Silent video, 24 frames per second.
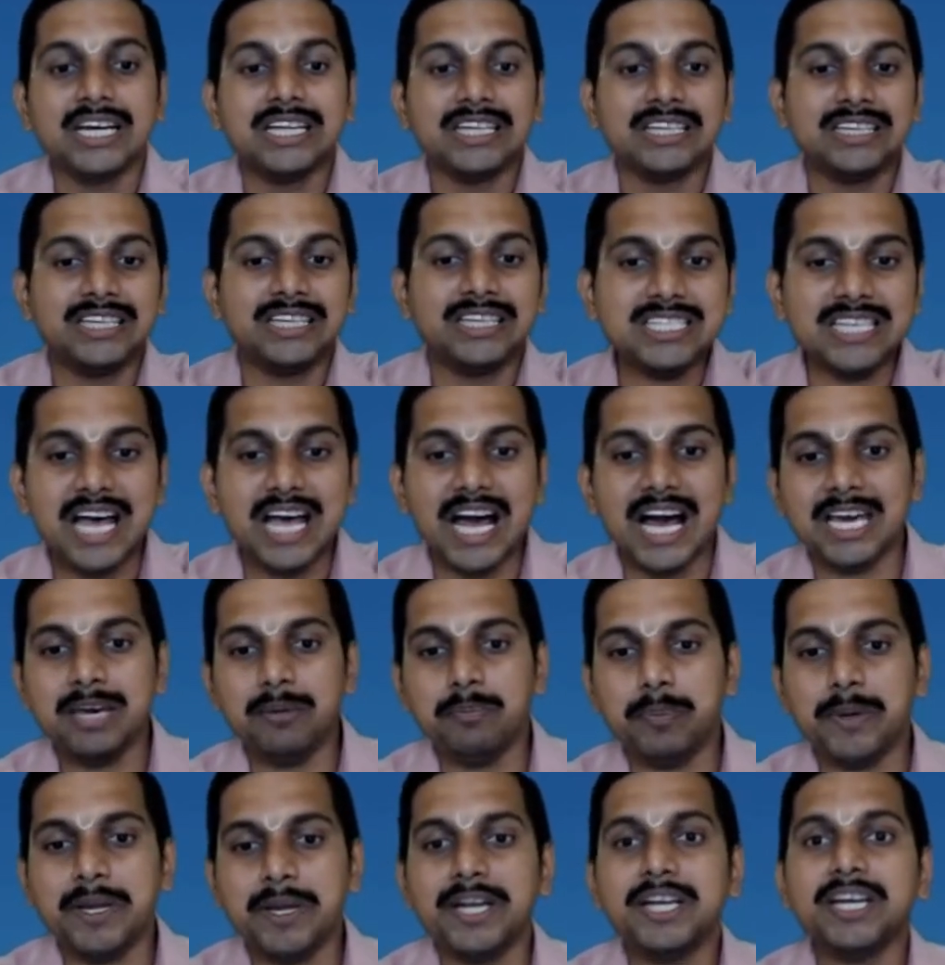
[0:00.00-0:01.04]
This
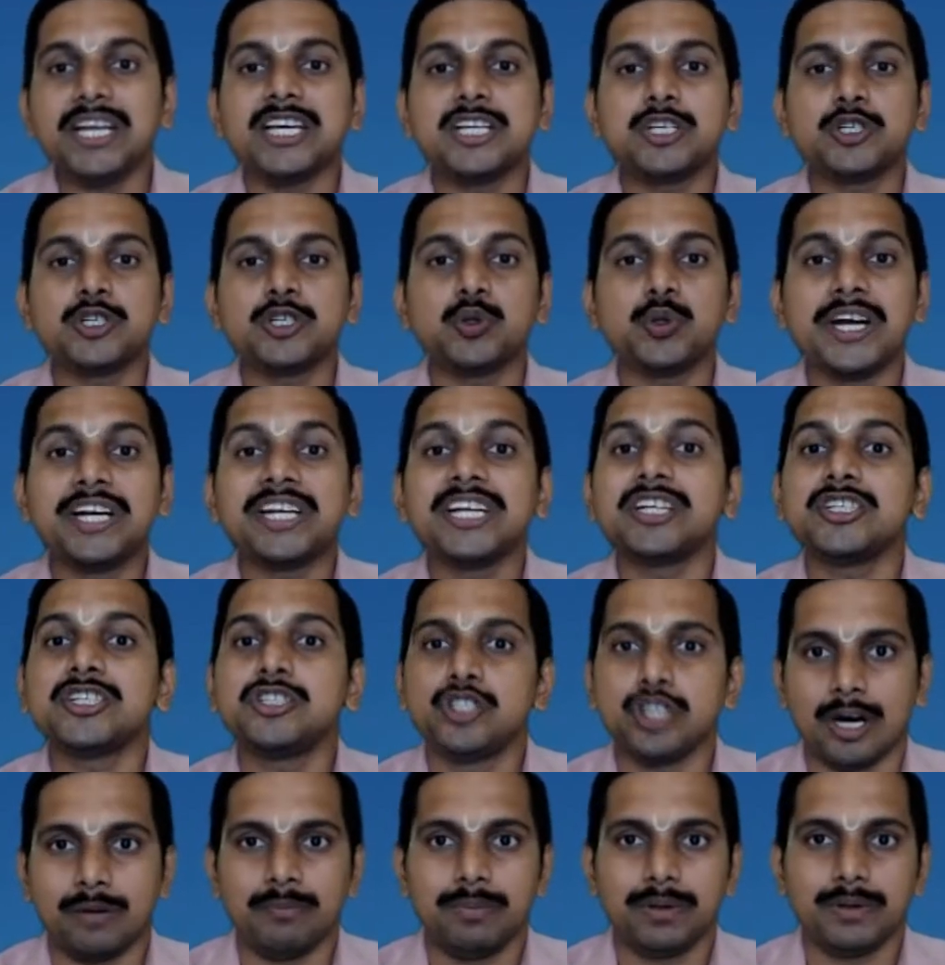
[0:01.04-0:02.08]
IPATE is to get a
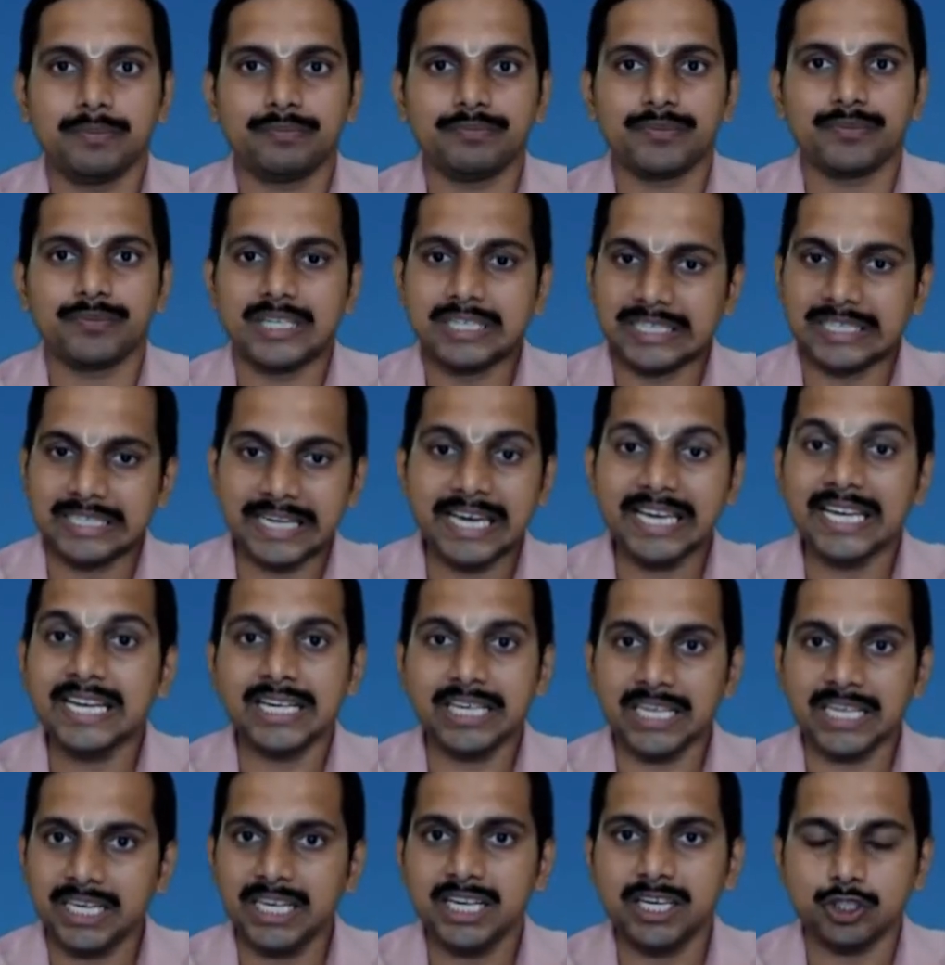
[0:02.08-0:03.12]
job,
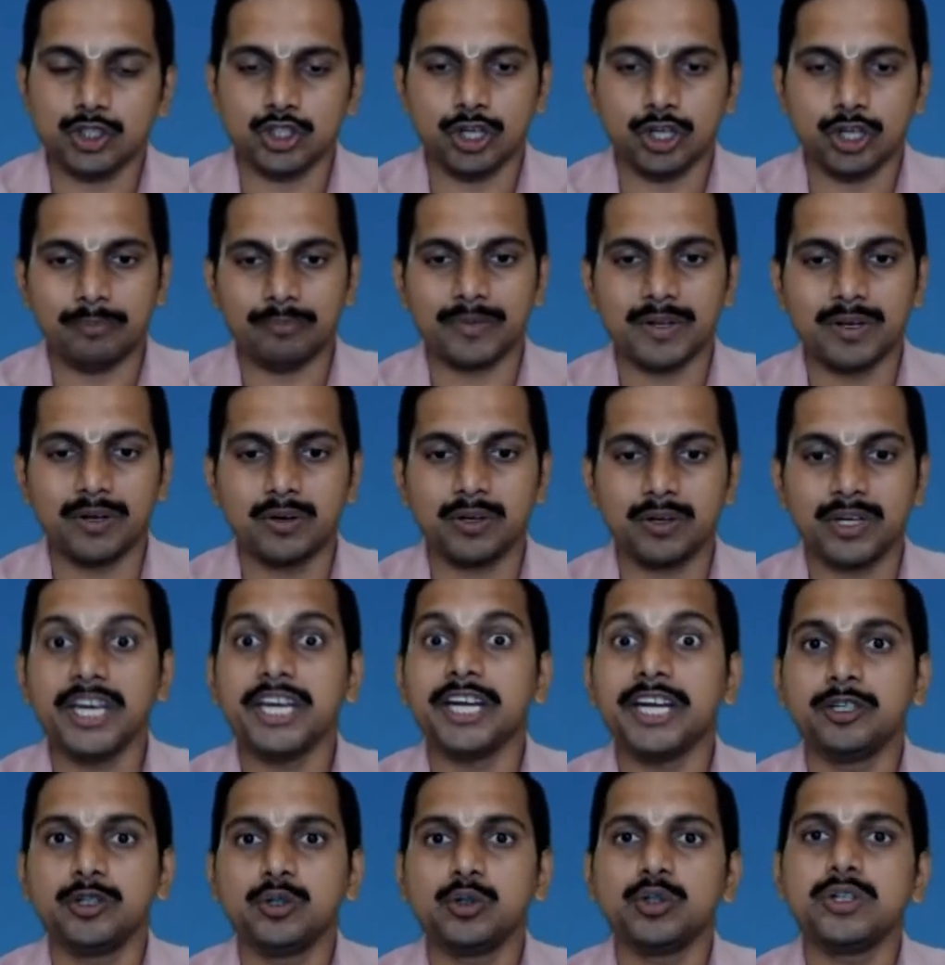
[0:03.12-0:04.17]
directly a job, okay,
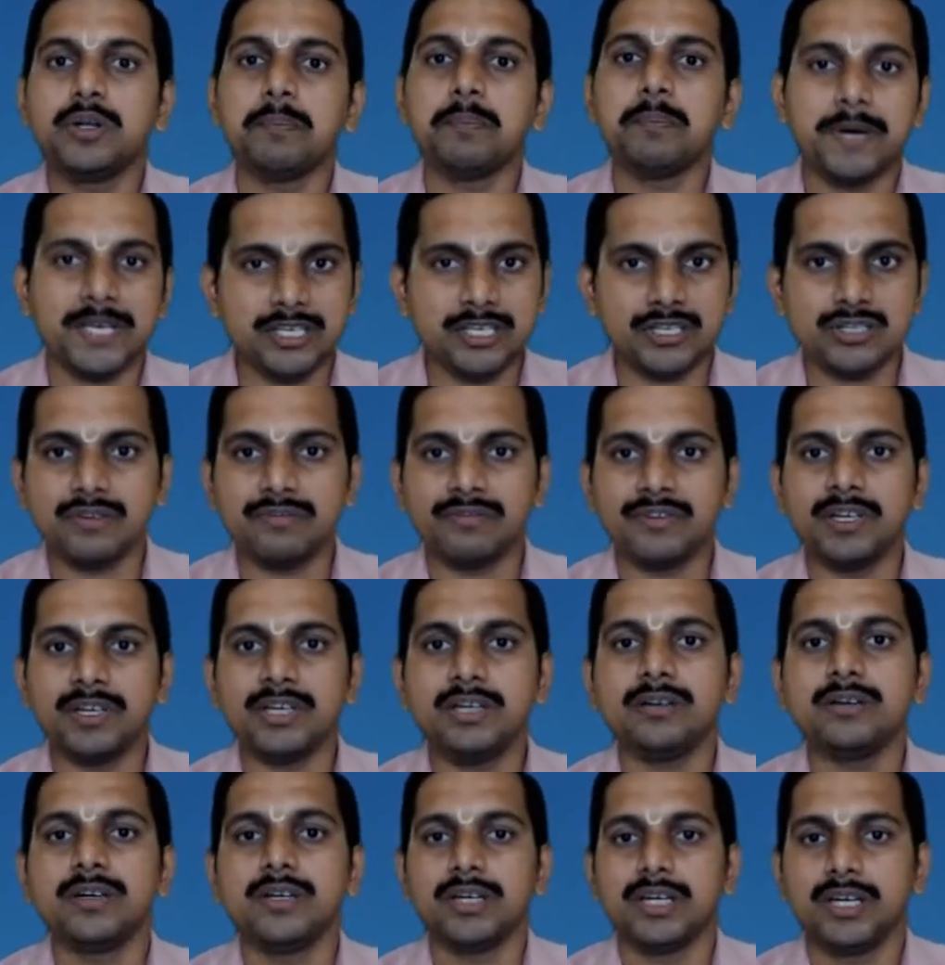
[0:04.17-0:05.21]
into the best of
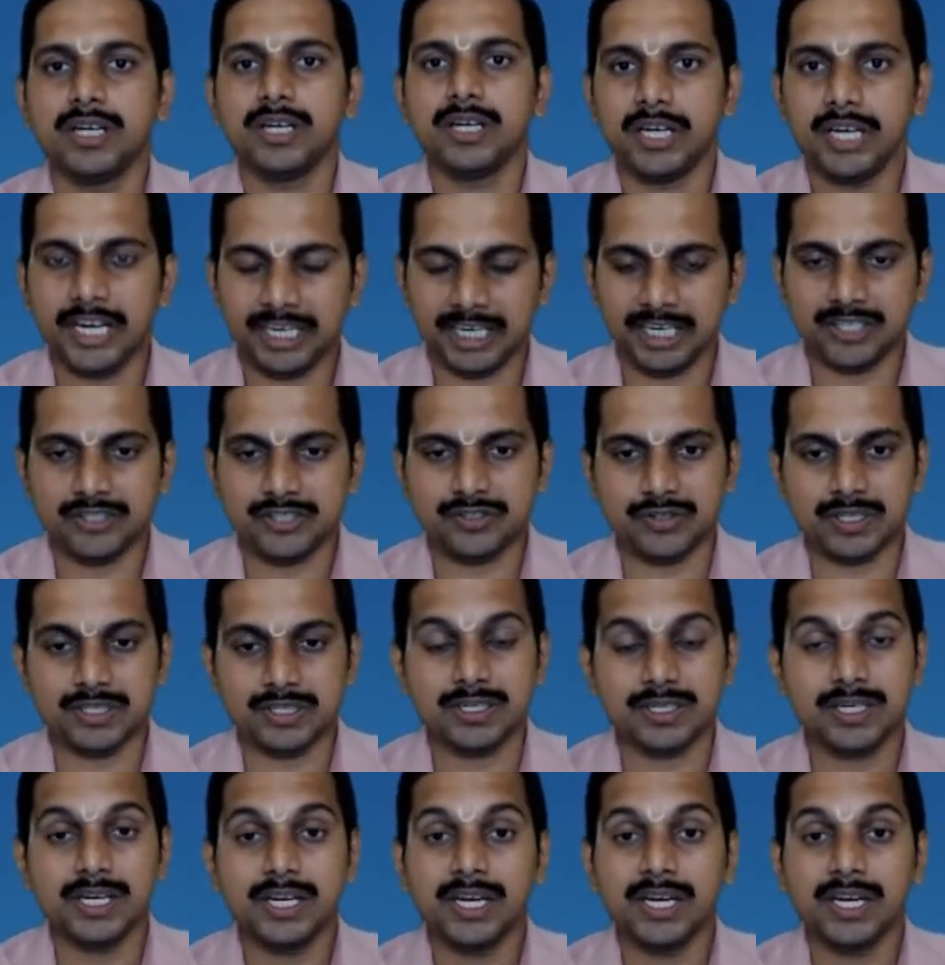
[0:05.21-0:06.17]
the industries.